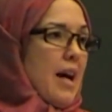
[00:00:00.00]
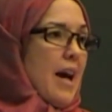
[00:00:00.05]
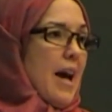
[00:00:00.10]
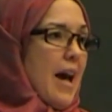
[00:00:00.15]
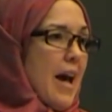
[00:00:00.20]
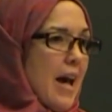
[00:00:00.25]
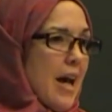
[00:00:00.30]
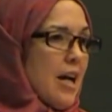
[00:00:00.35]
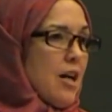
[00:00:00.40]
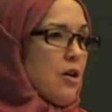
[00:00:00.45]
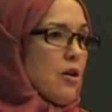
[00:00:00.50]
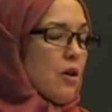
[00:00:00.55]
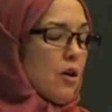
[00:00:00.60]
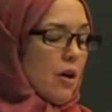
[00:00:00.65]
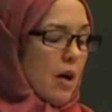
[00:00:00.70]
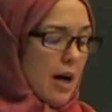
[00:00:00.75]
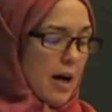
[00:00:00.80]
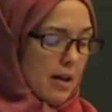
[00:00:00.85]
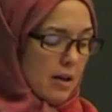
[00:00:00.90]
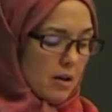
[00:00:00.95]

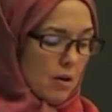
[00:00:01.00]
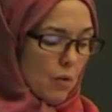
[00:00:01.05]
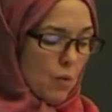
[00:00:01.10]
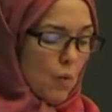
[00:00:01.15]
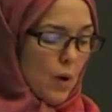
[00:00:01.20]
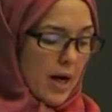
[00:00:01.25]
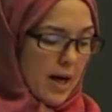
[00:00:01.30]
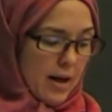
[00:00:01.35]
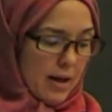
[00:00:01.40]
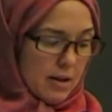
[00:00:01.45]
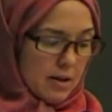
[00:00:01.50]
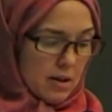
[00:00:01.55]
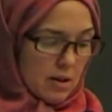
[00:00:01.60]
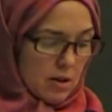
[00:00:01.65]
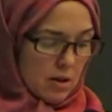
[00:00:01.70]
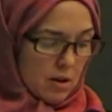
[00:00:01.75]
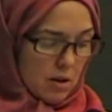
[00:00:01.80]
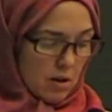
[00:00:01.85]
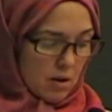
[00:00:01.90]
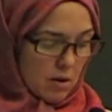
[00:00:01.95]
anger at the
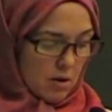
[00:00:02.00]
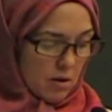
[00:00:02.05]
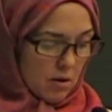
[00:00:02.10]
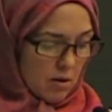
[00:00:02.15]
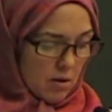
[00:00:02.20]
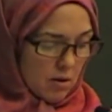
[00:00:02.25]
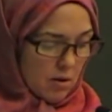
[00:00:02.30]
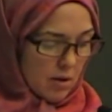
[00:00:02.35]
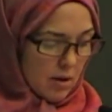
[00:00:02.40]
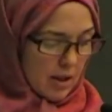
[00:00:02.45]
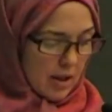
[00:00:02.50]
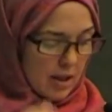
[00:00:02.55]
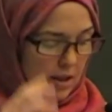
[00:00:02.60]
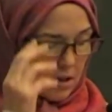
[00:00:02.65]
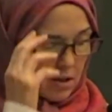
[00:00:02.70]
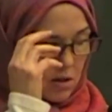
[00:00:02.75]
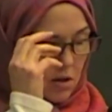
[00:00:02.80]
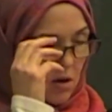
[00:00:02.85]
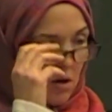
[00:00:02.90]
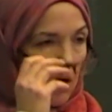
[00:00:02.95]
West
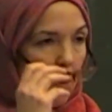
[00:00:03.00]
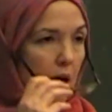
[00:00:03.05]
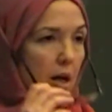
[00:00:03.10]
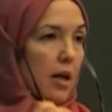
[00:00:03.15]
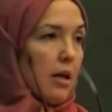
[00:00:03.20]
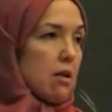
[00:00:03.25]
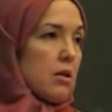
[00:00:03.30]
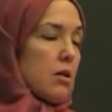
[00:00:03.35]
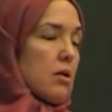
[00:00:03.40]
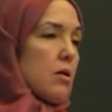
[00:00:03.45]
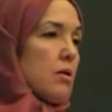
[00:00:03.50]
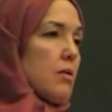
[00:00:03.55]
is not